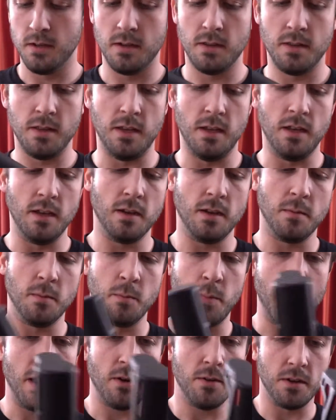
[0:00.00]
The
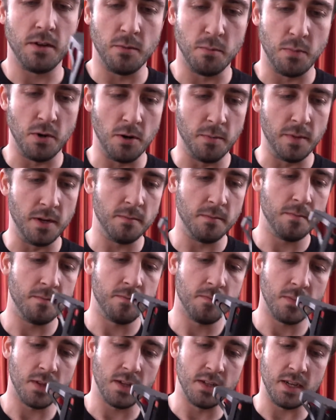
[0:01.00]
battery compartment
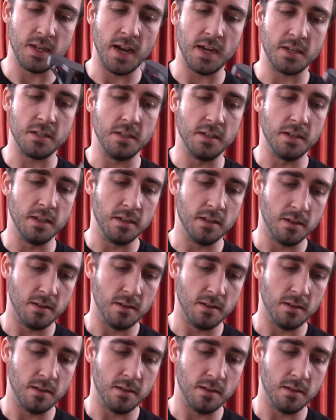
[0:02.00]
is actually, you